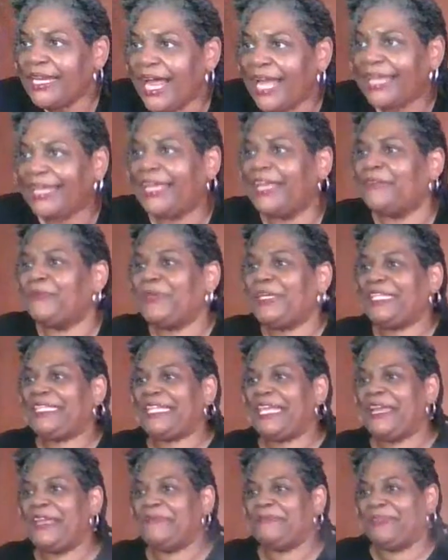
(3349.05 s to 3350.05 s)
I can't read
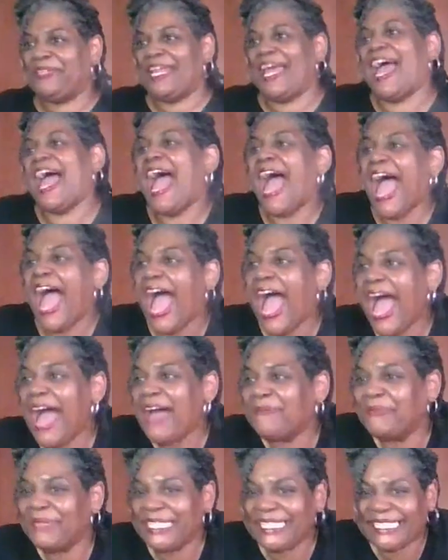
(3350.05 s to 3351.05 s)
that, but
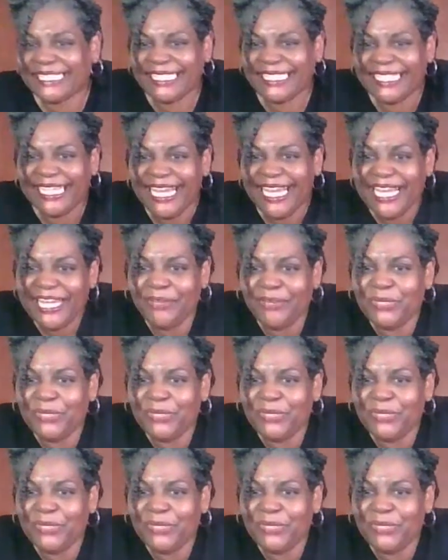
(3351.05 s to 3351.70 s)
I missed it.